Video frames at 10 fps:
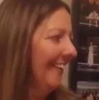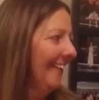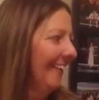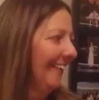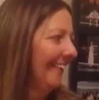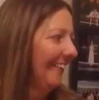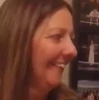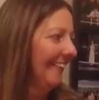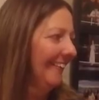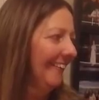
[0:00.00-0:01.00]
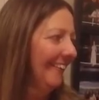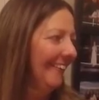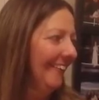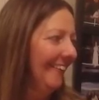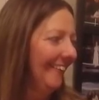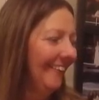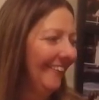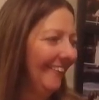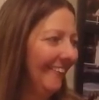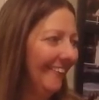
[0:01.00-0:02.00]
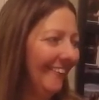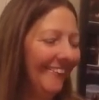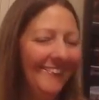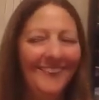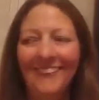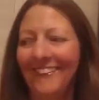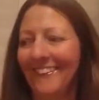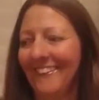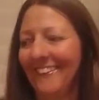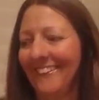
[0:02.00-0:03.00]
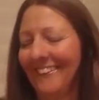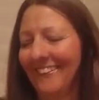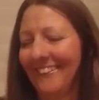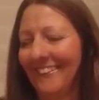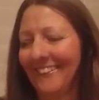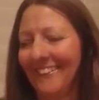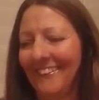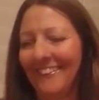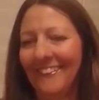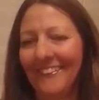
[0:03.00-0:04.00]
The person shown says nothing.